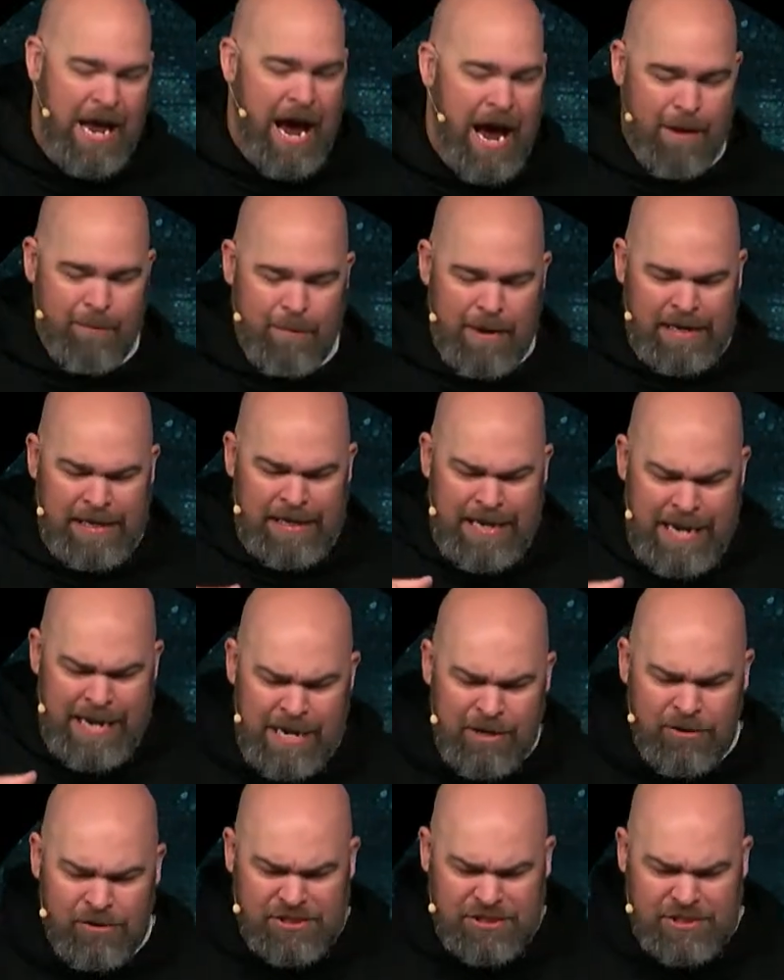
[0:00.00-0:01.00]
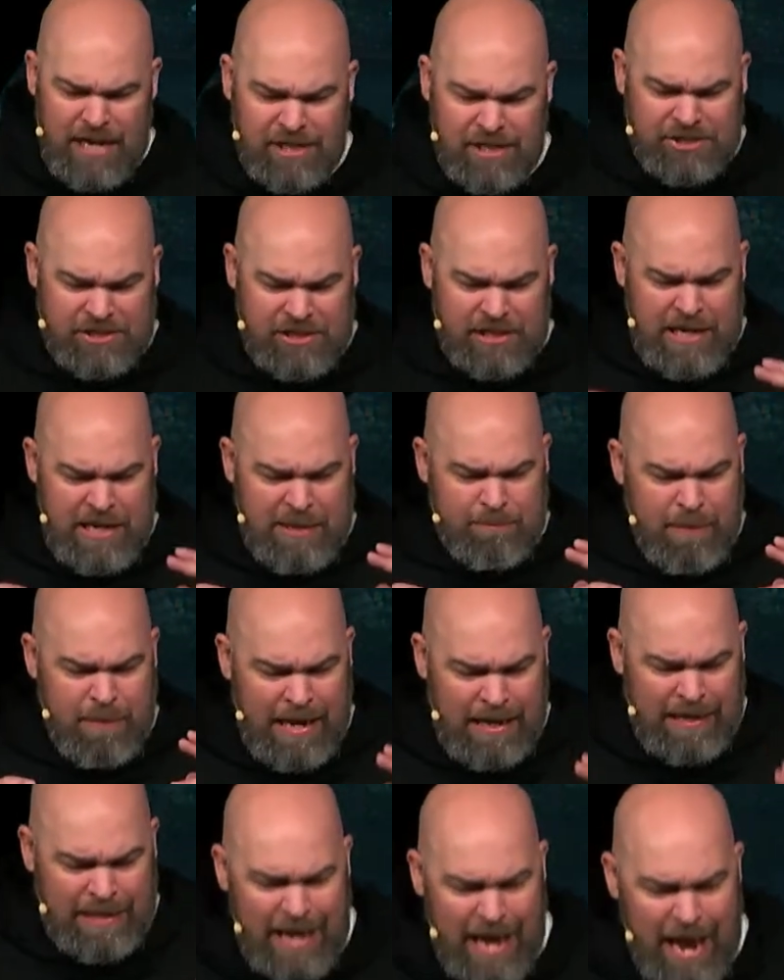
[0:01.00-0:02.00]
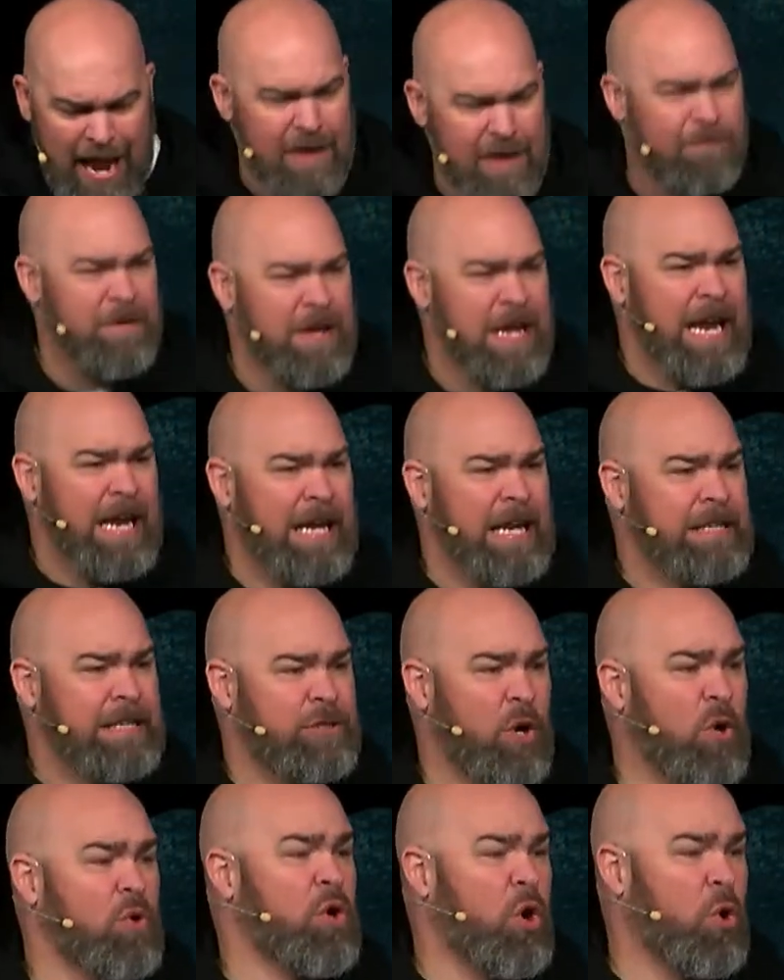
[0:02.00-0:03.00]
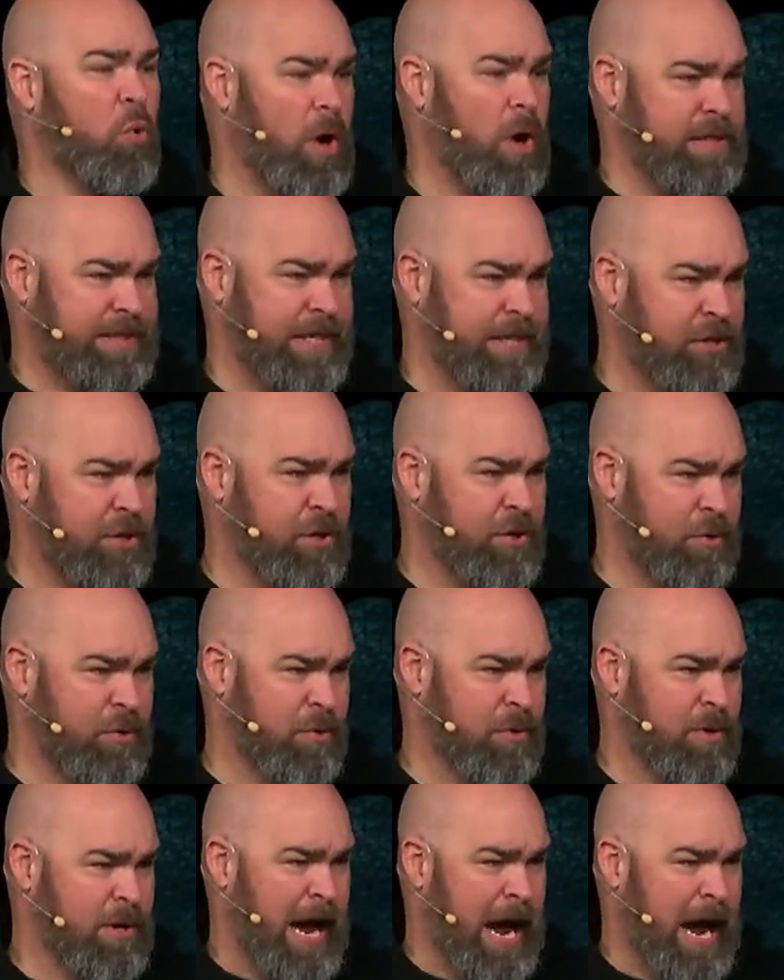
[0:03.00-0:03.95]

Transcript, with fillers: I'm at an intersection in my life, and I don't know what to do.